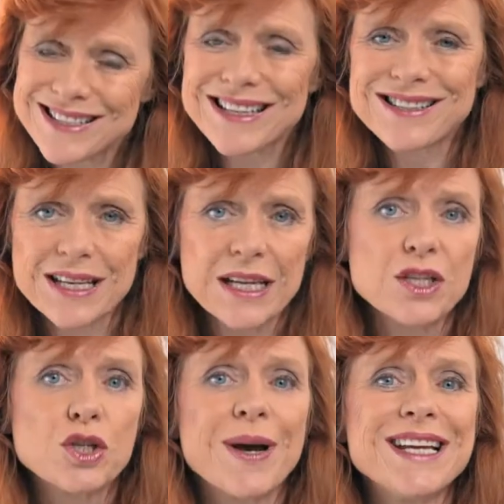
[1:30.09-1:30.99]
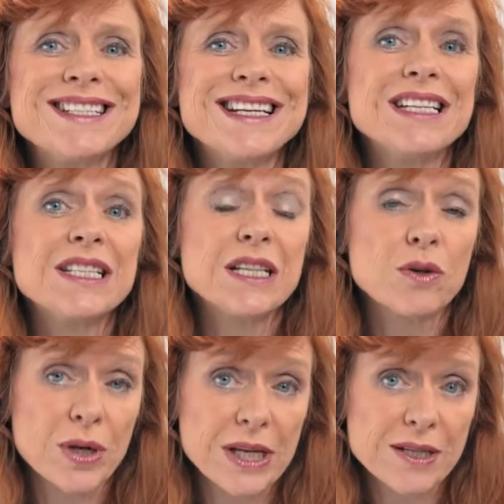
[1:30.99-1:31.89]
16 to 18
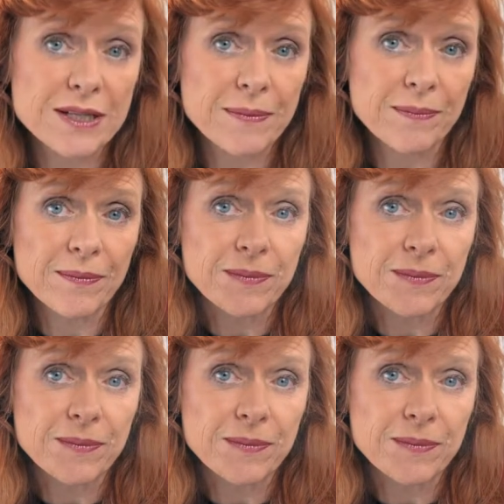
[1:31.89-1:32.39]
degrees.